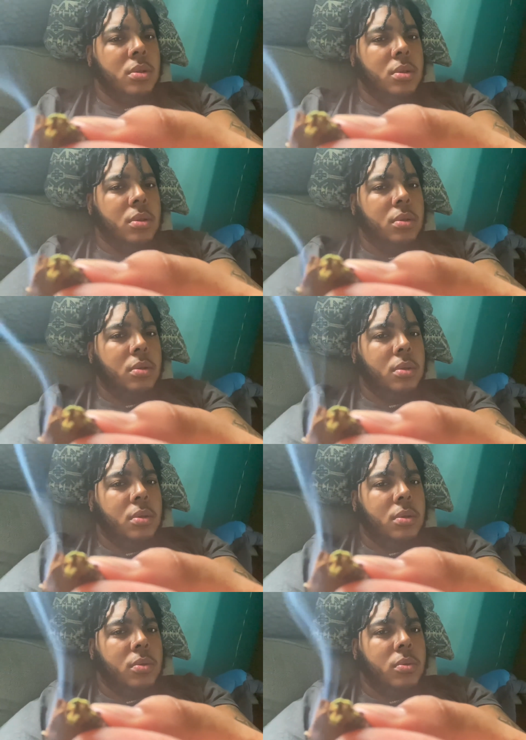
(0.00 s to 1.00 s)

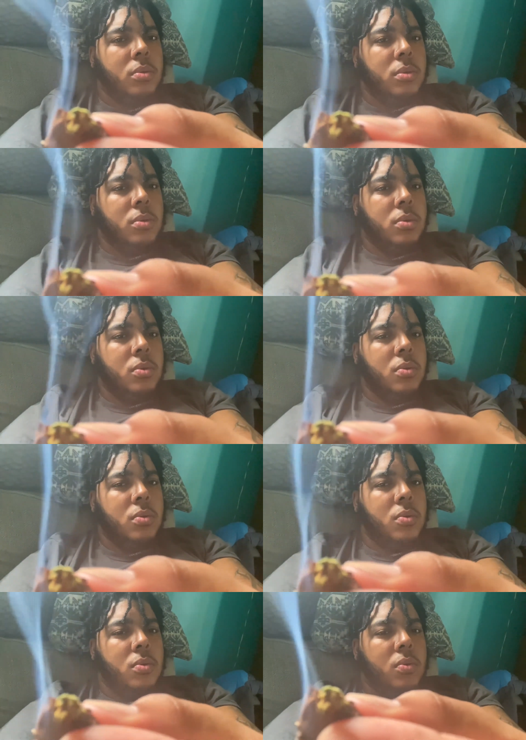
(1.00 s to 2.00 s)

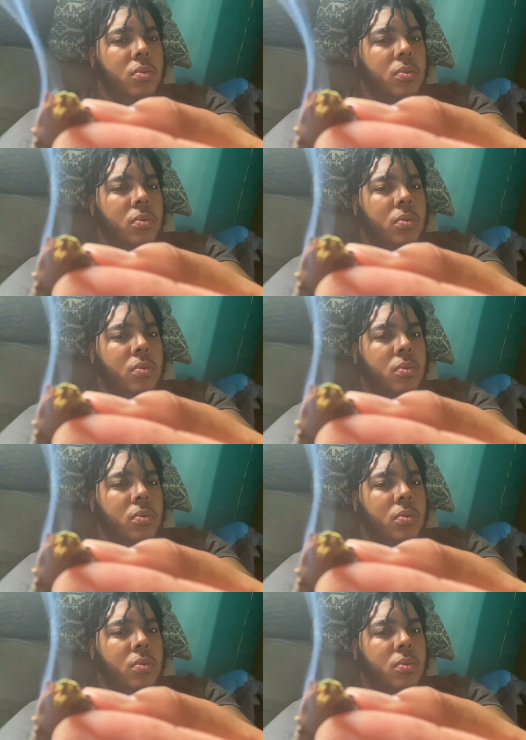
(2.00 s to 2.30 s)
[no speech]